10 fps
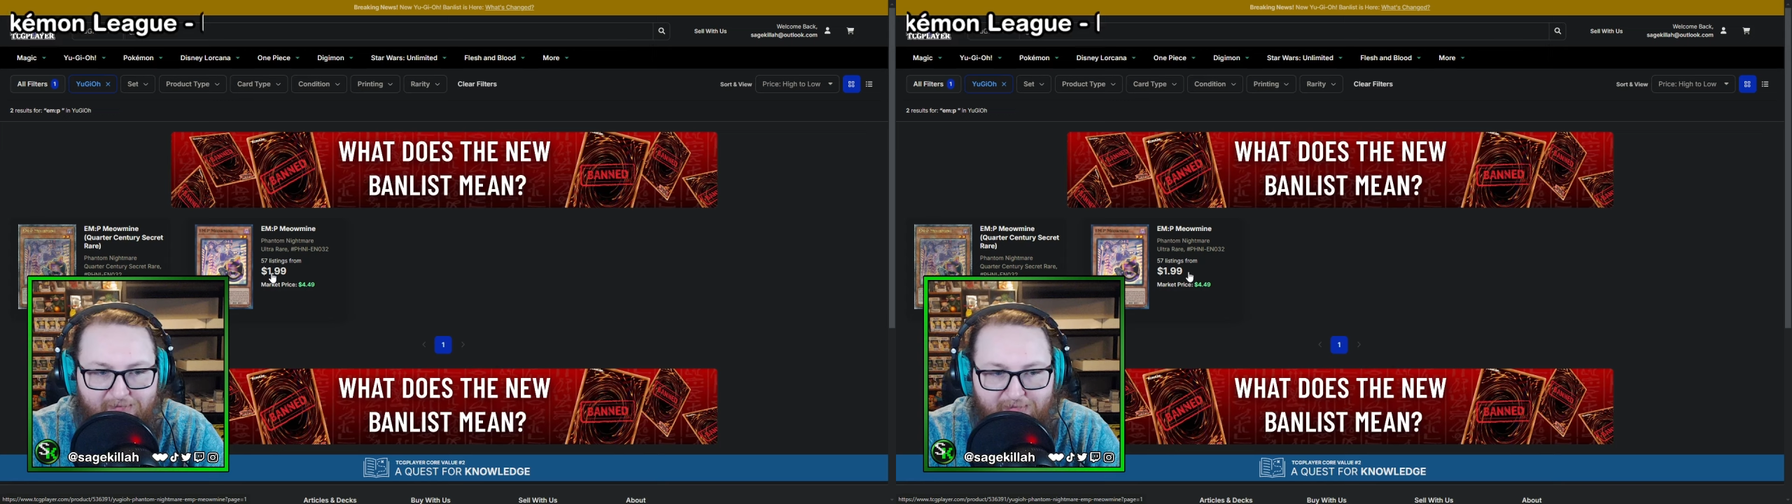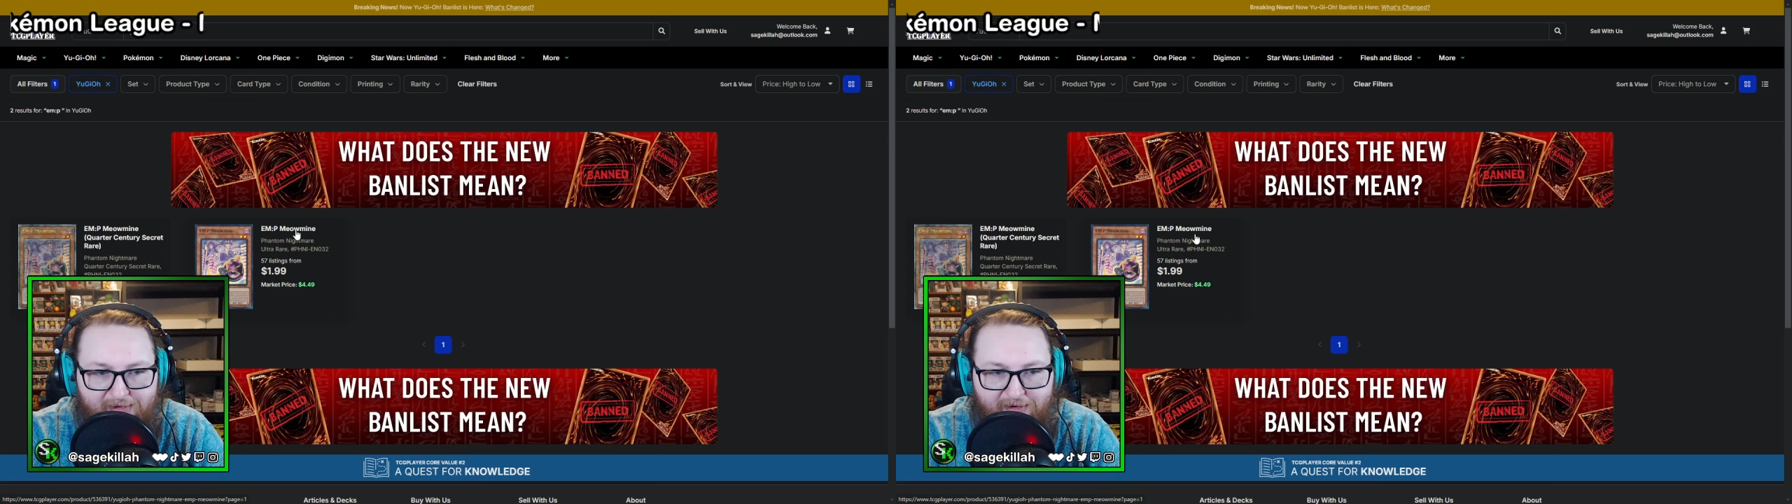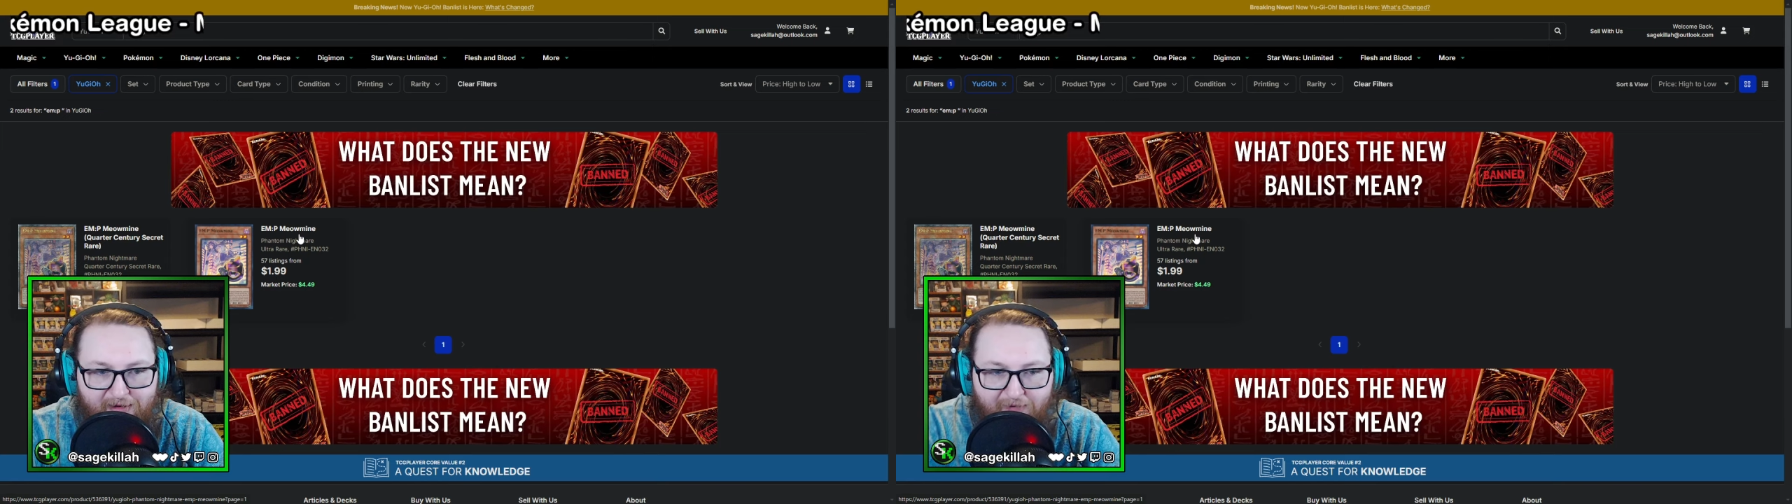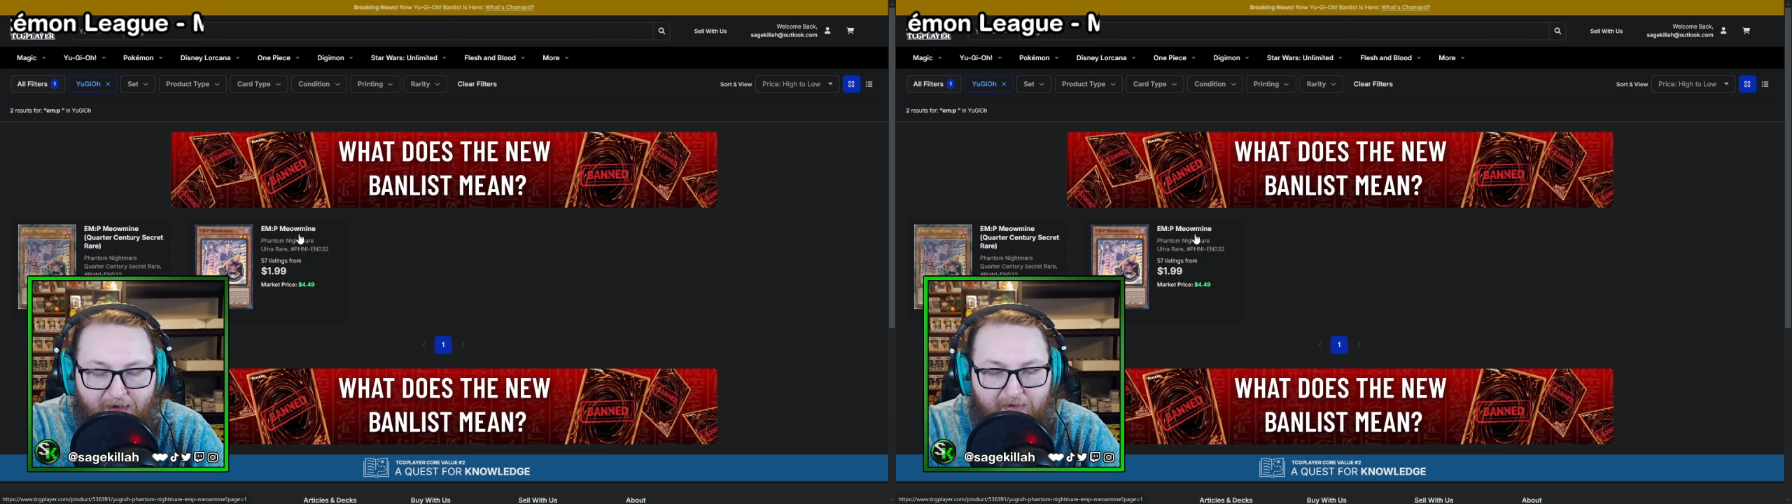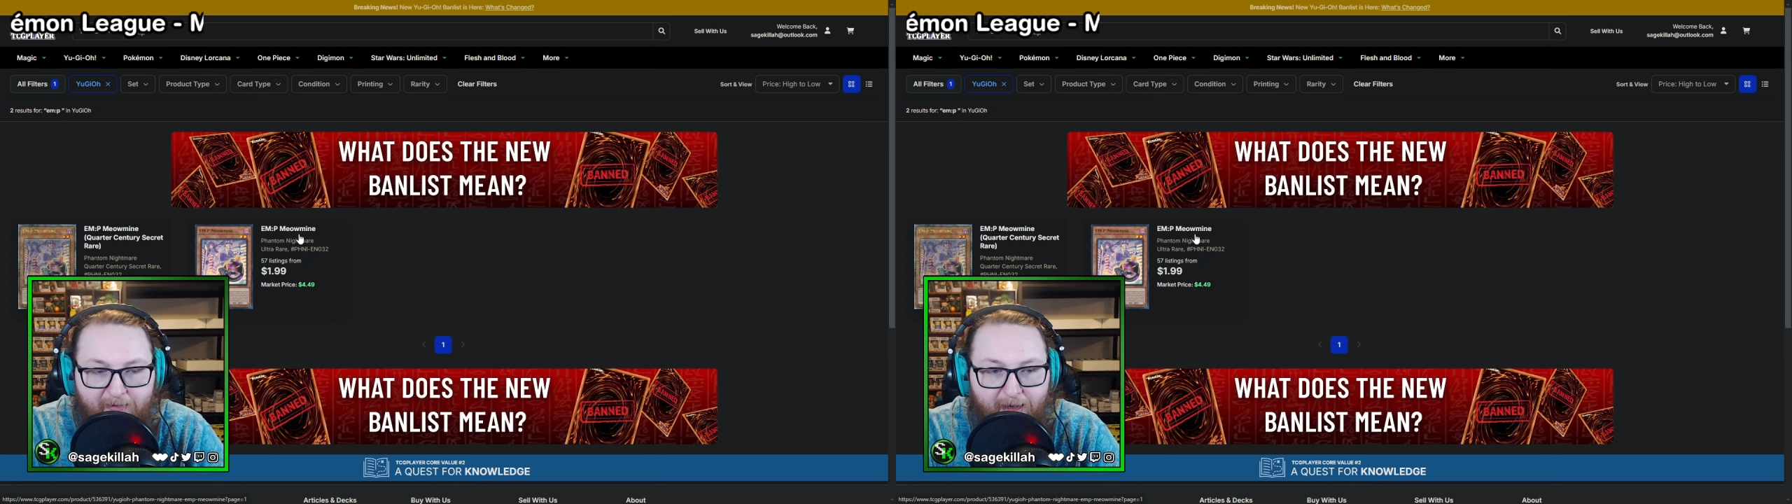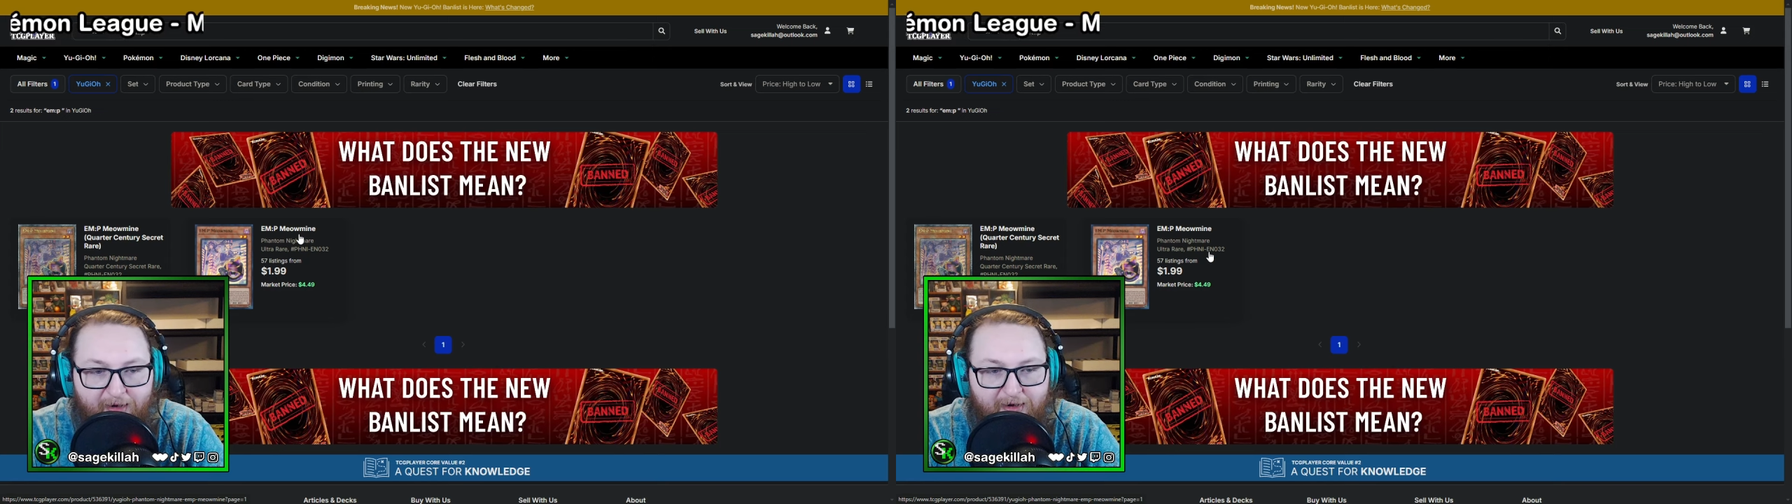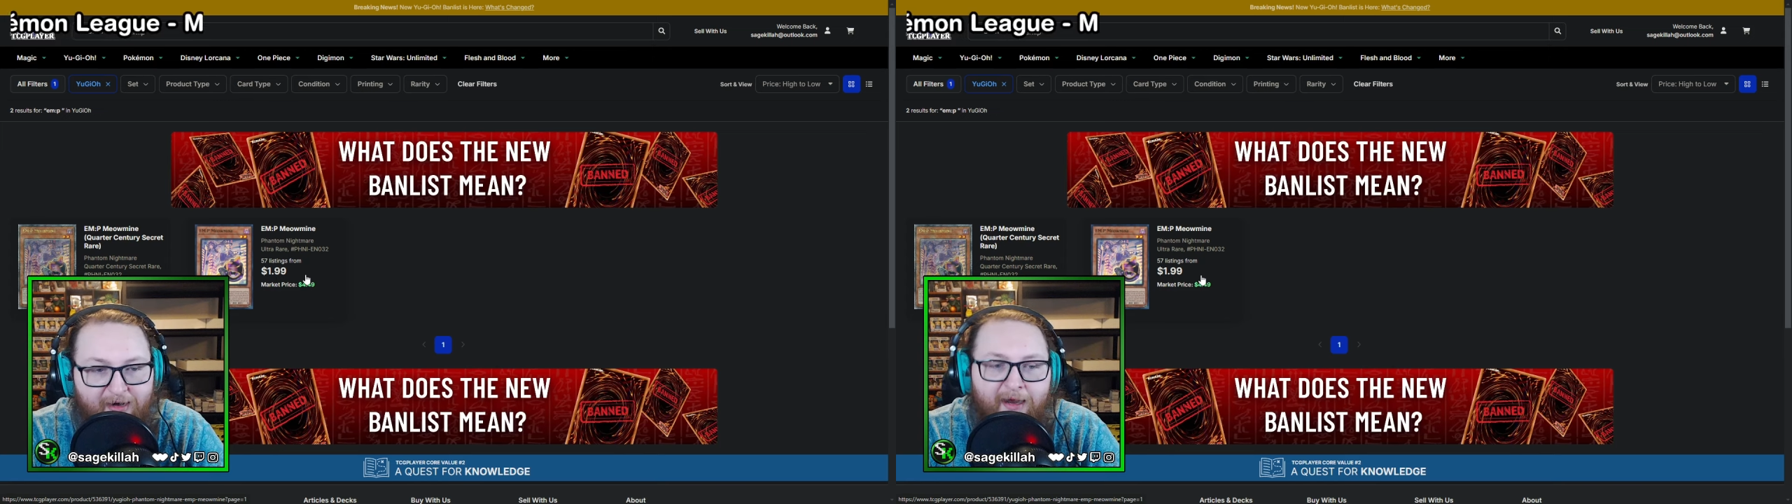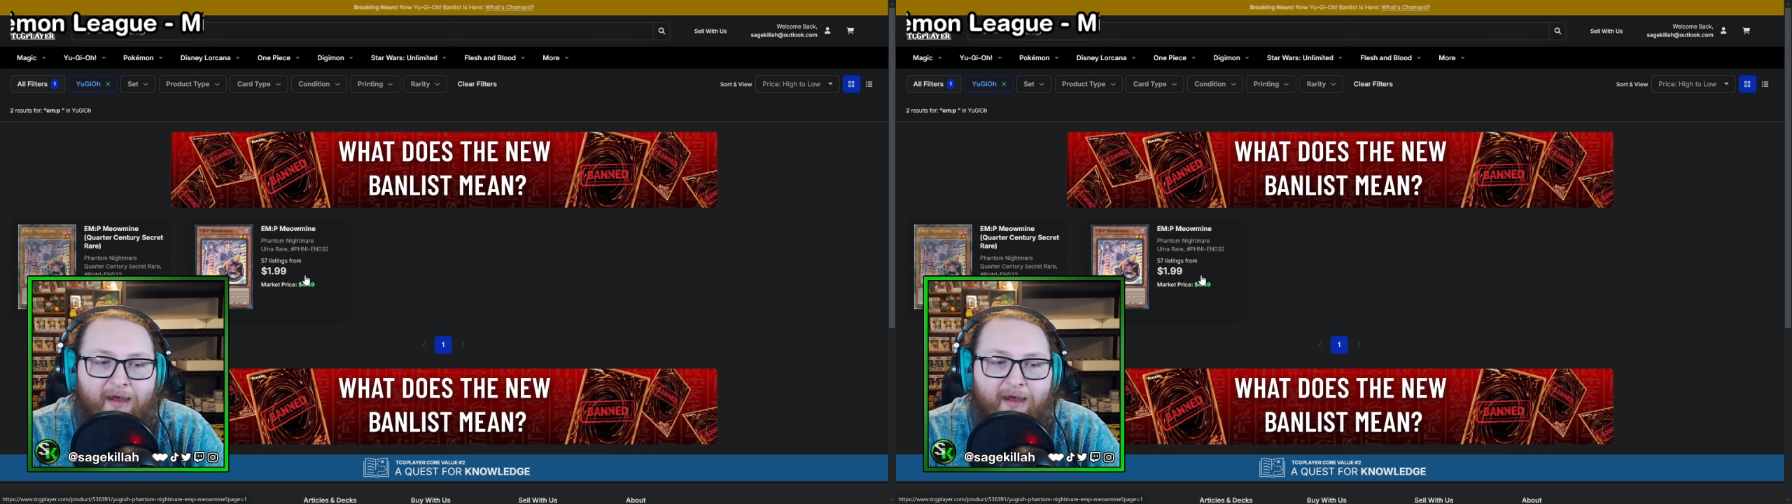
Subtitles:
significantly better.